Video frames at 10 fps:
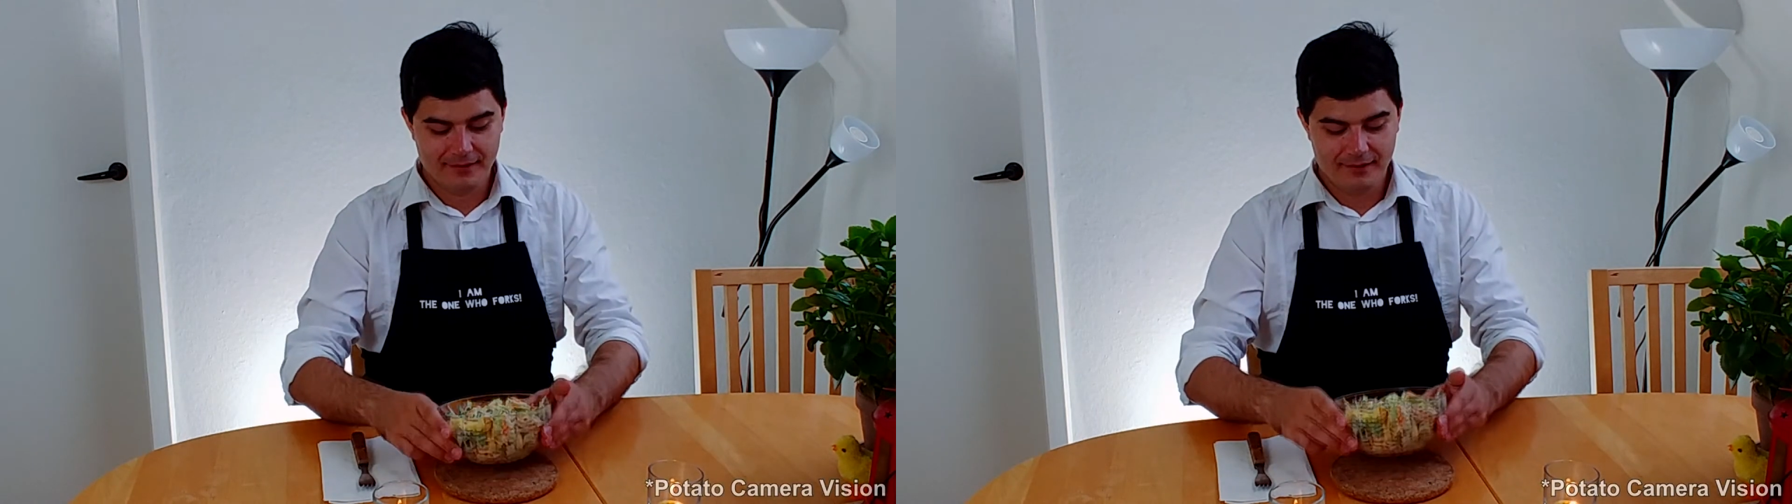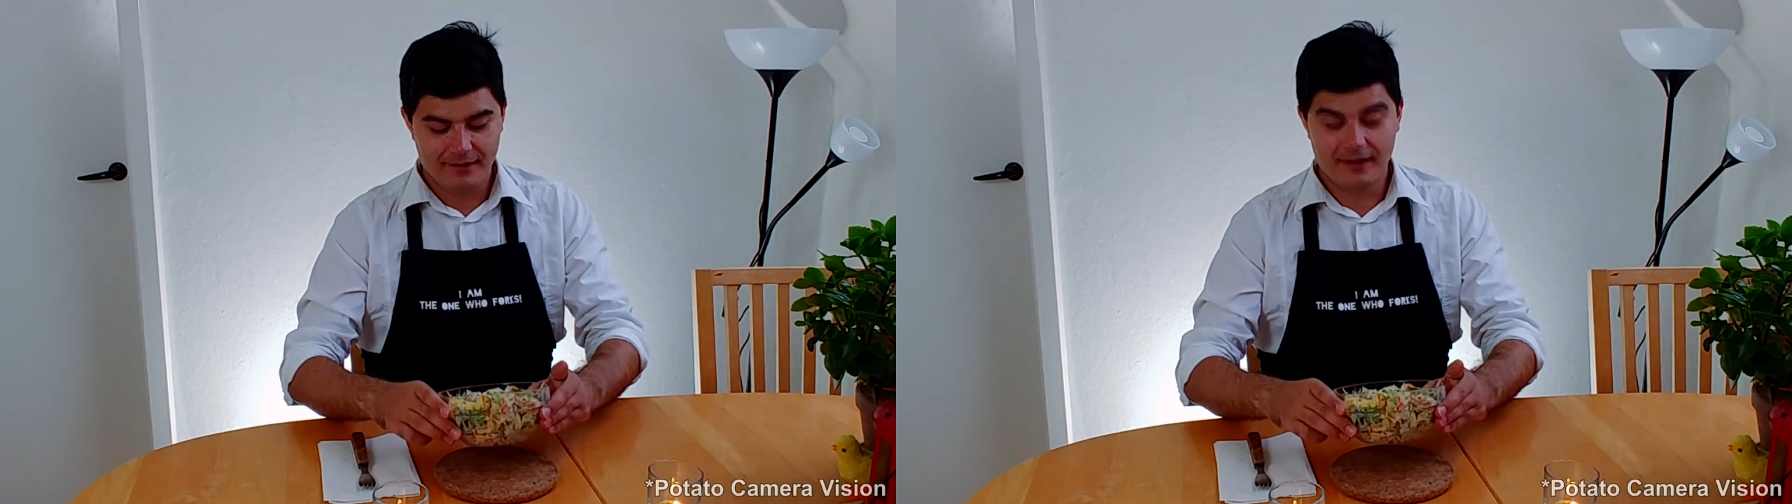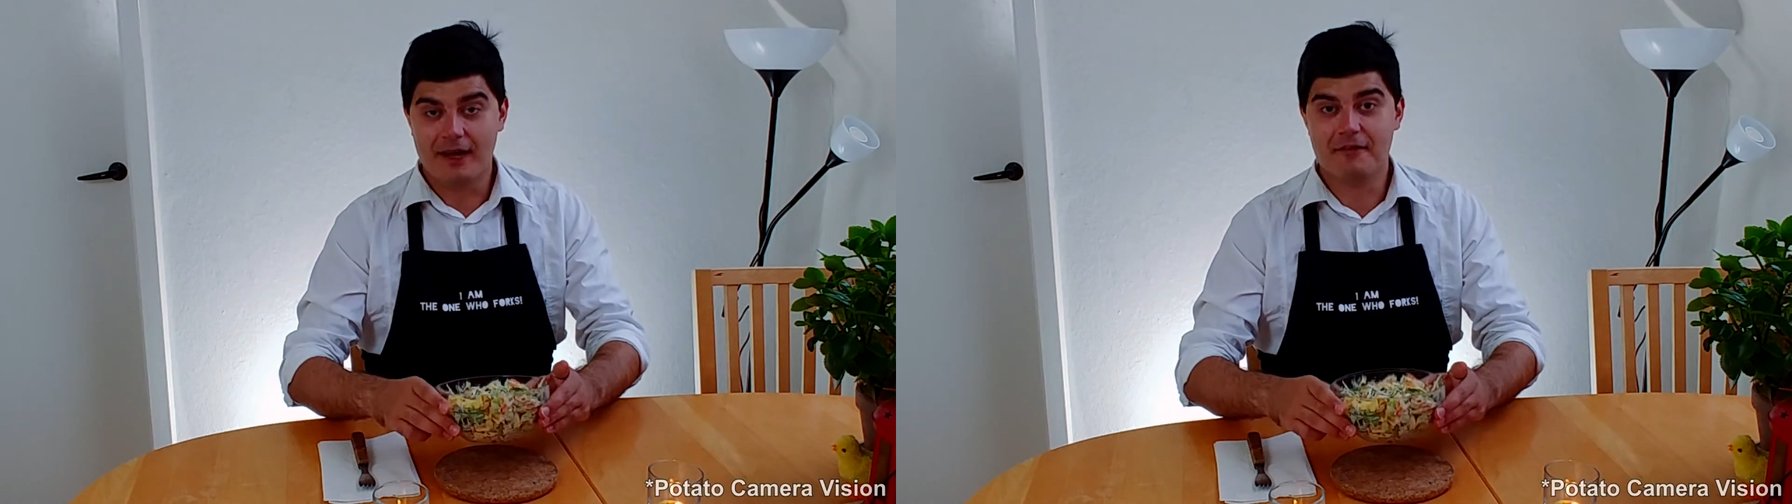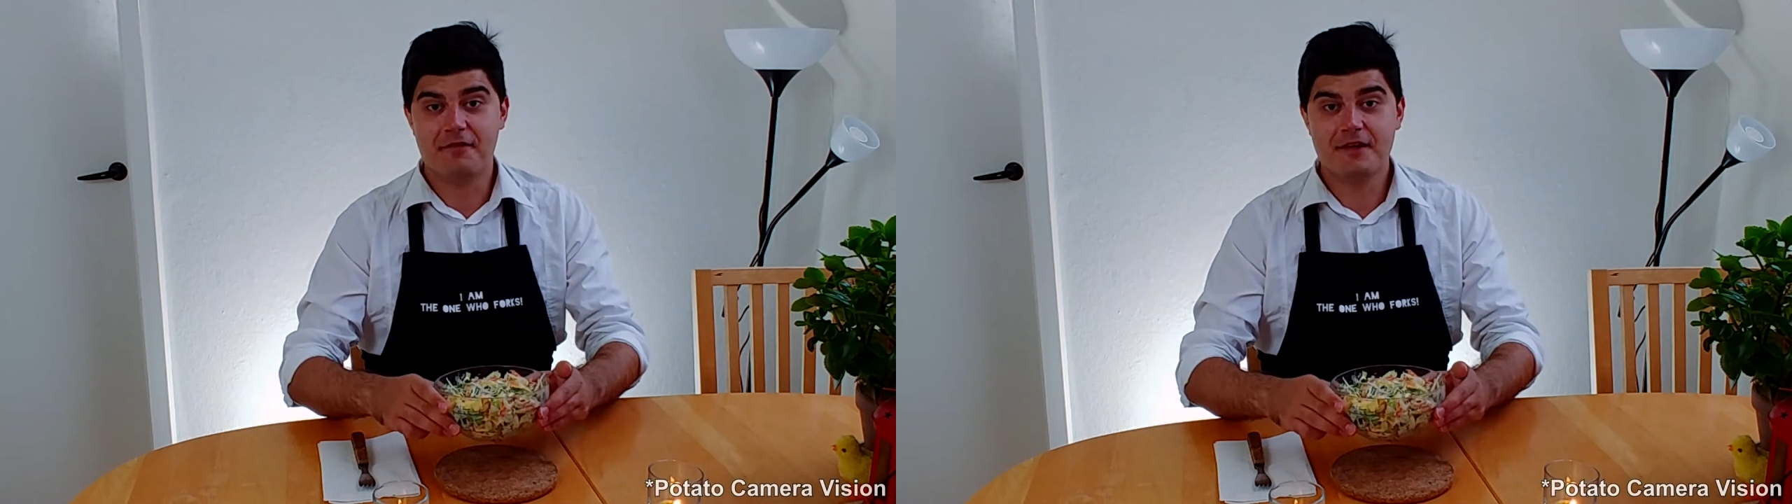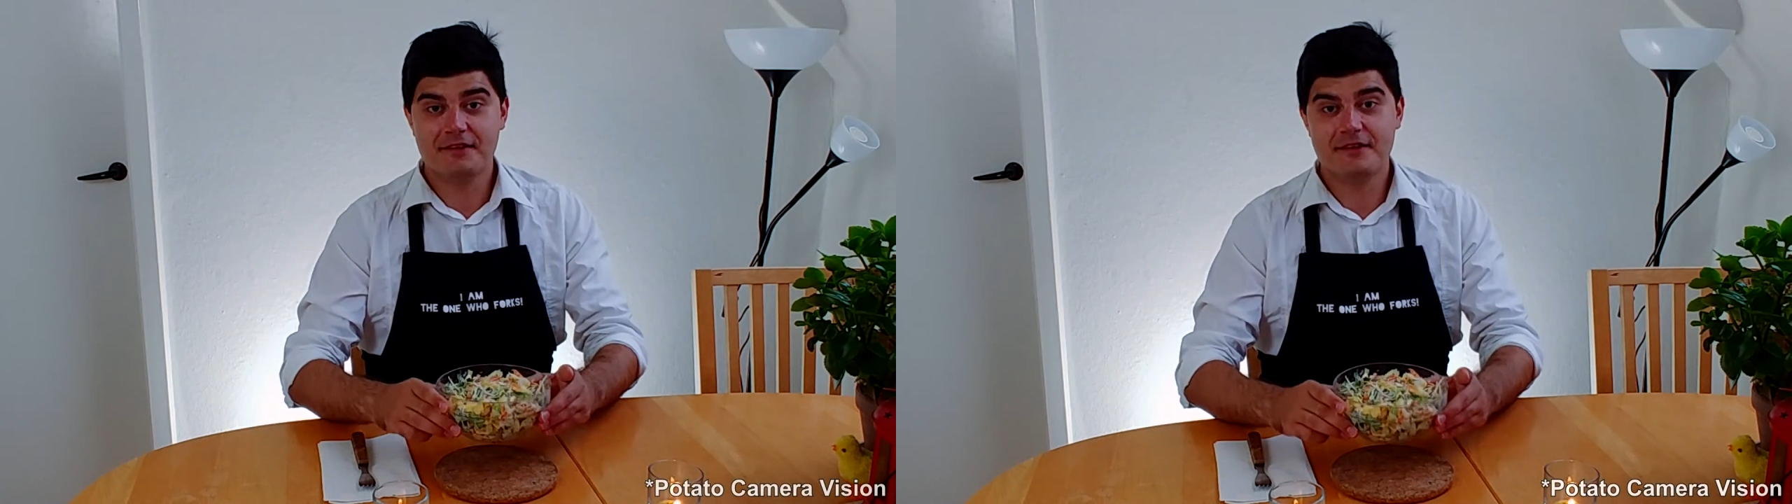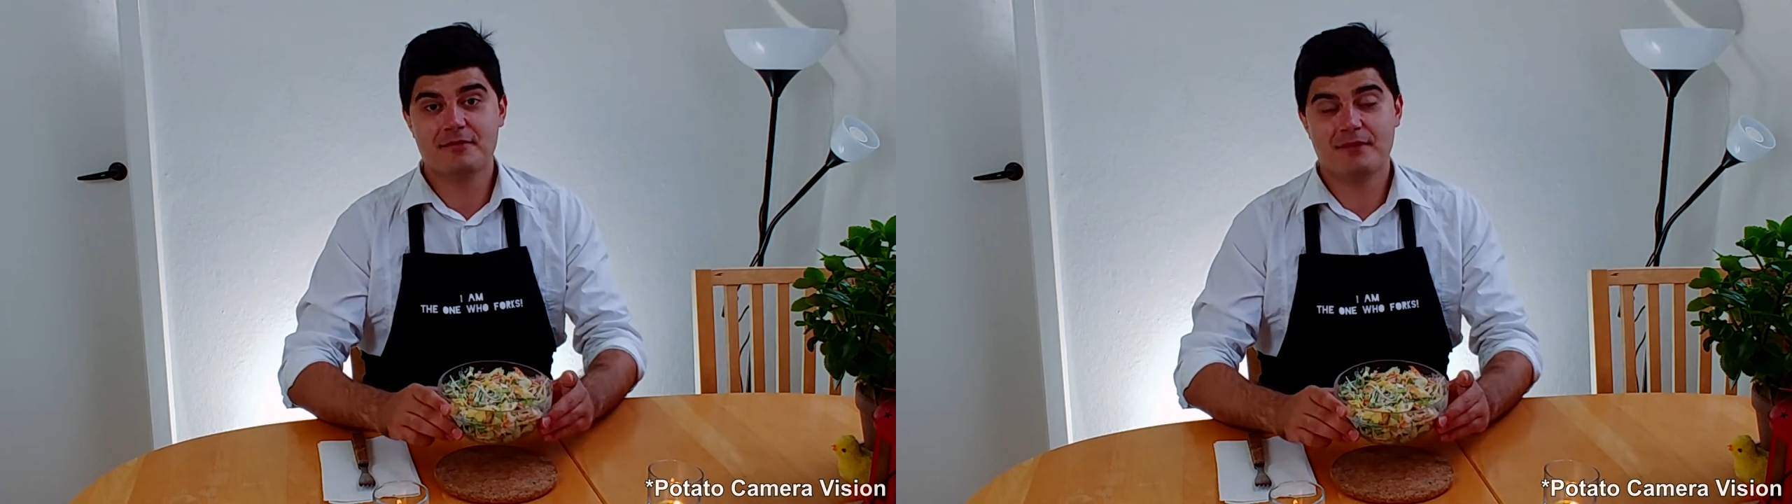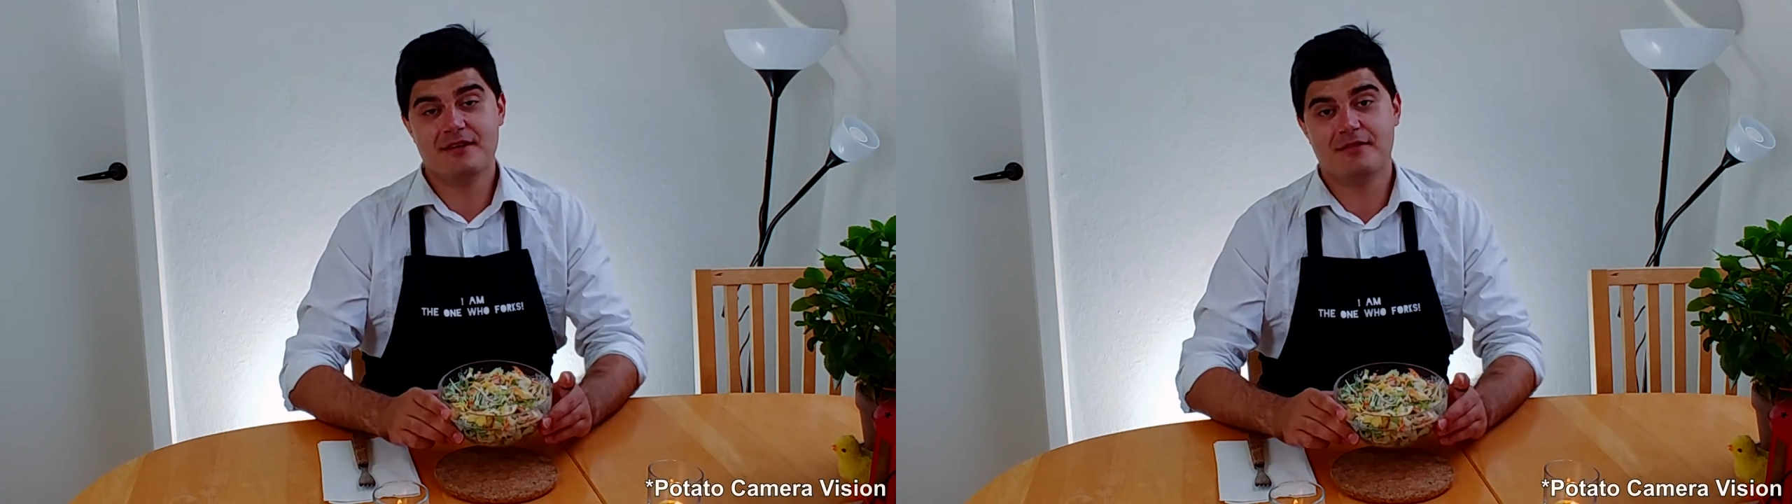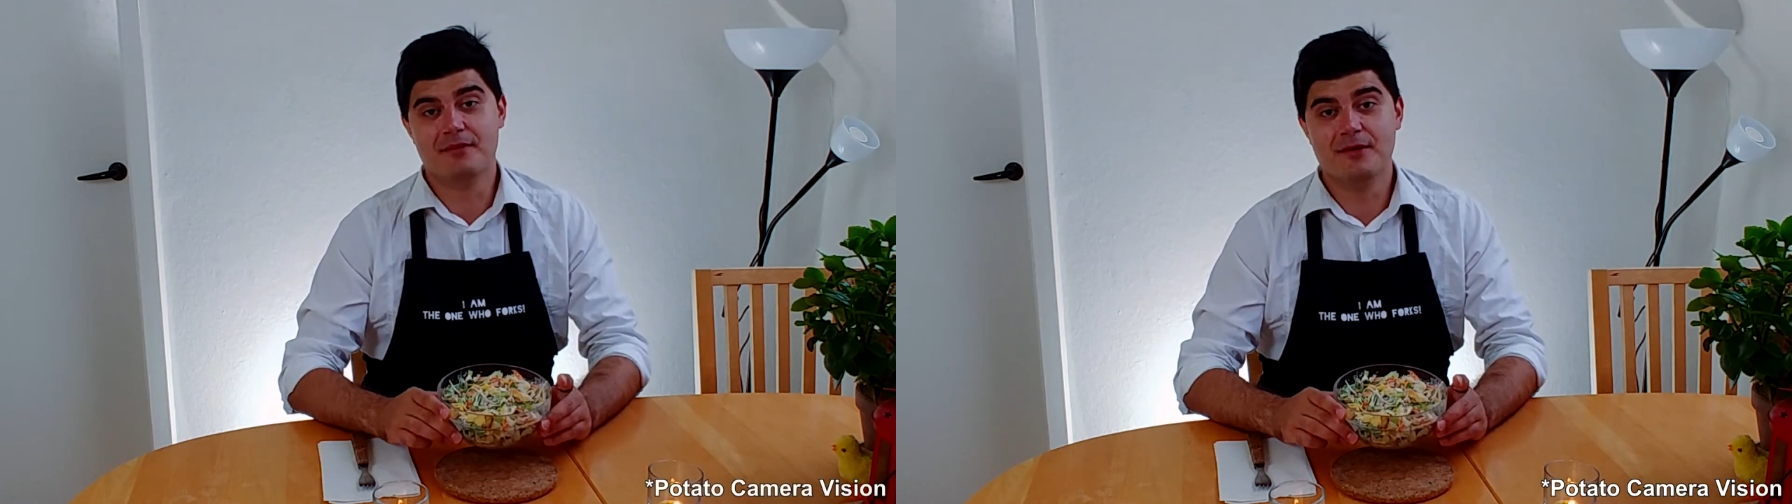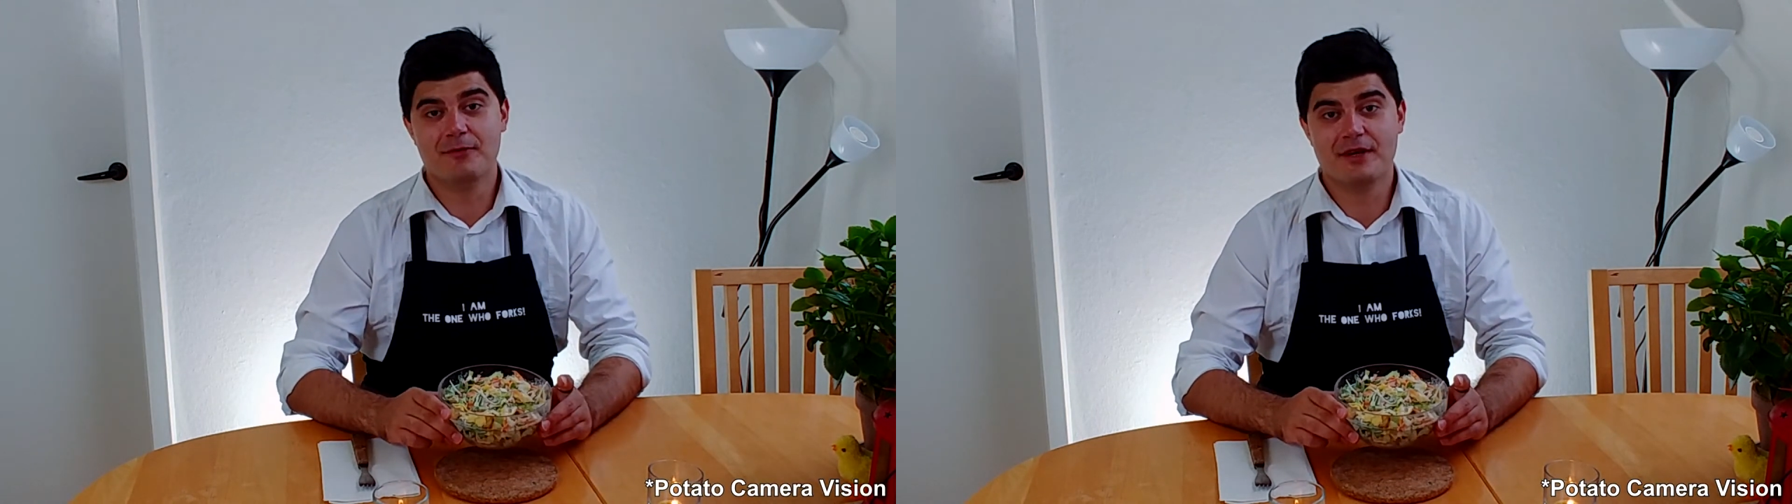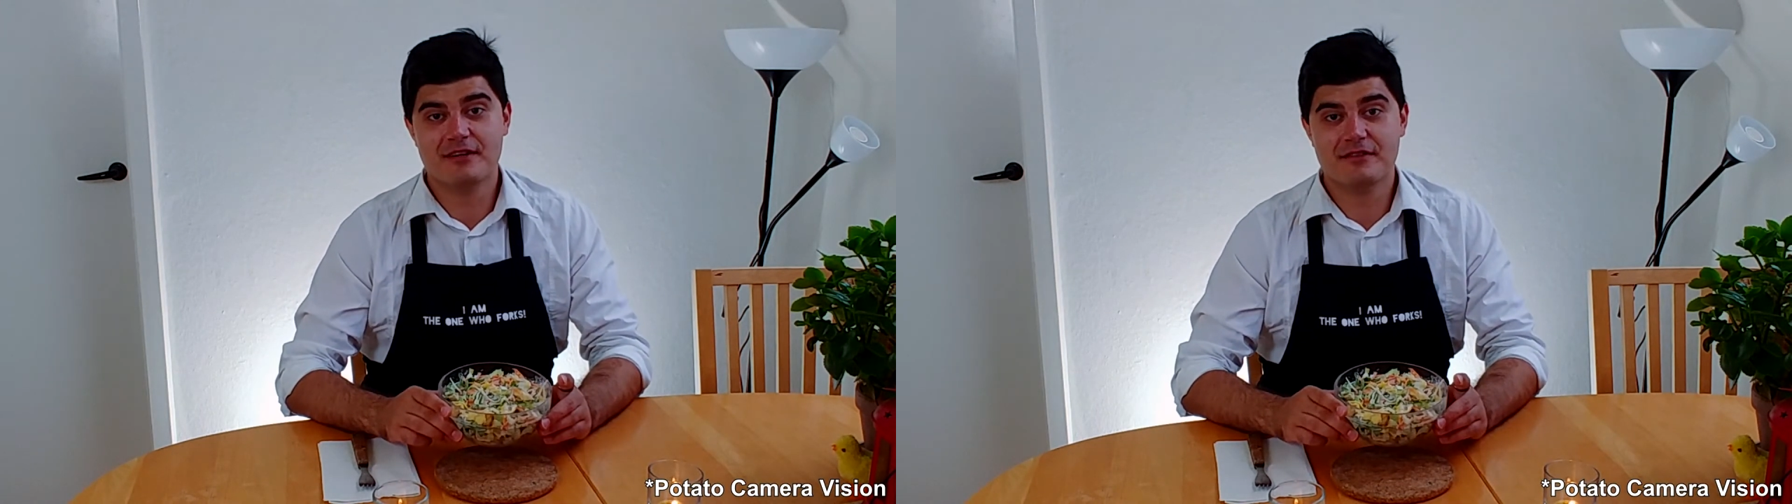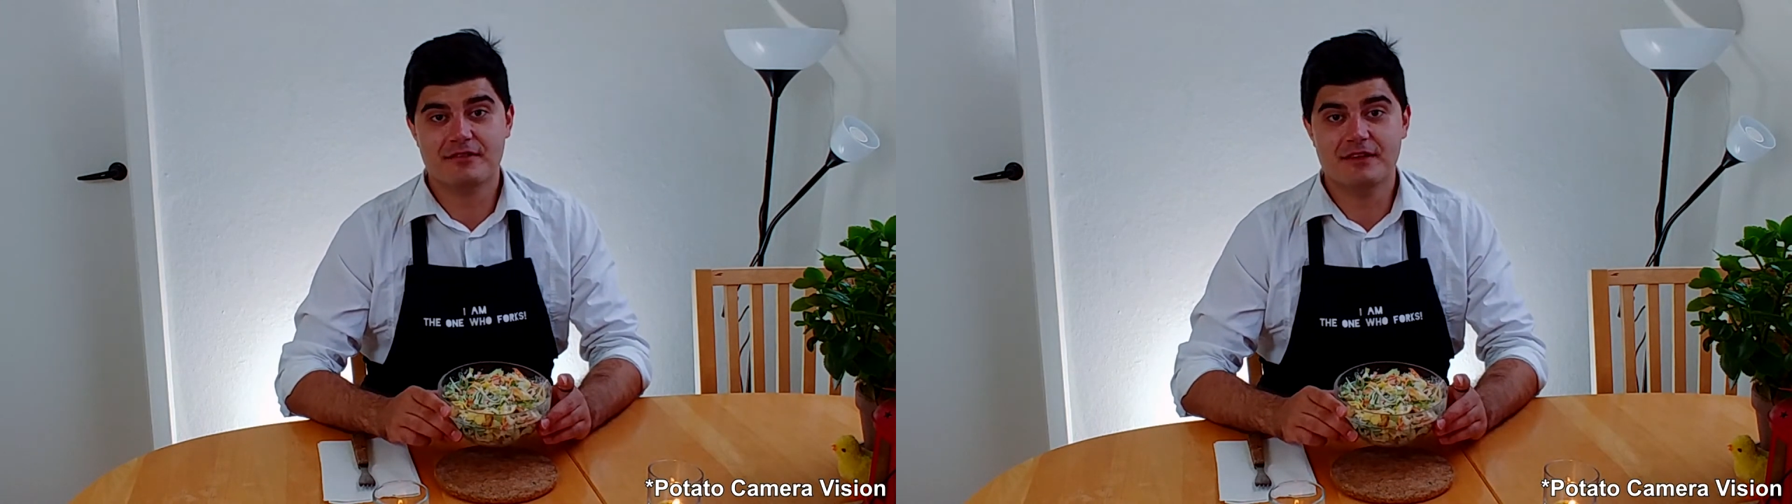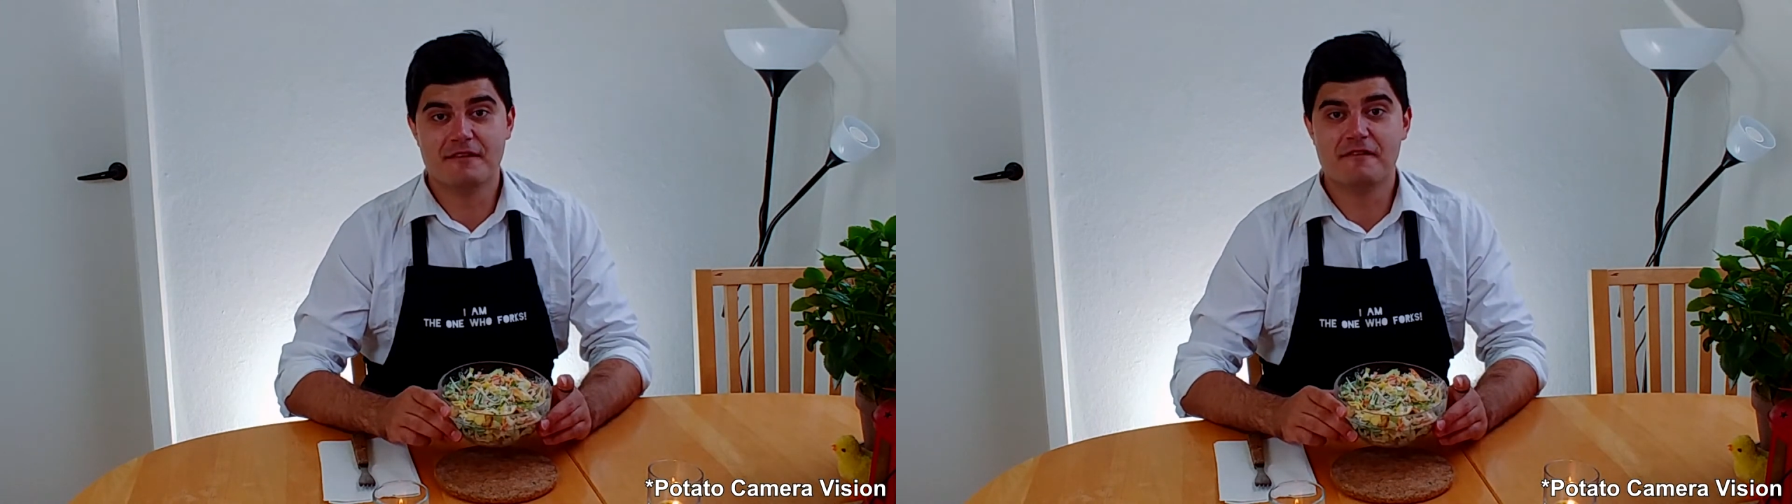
I think this must be one of the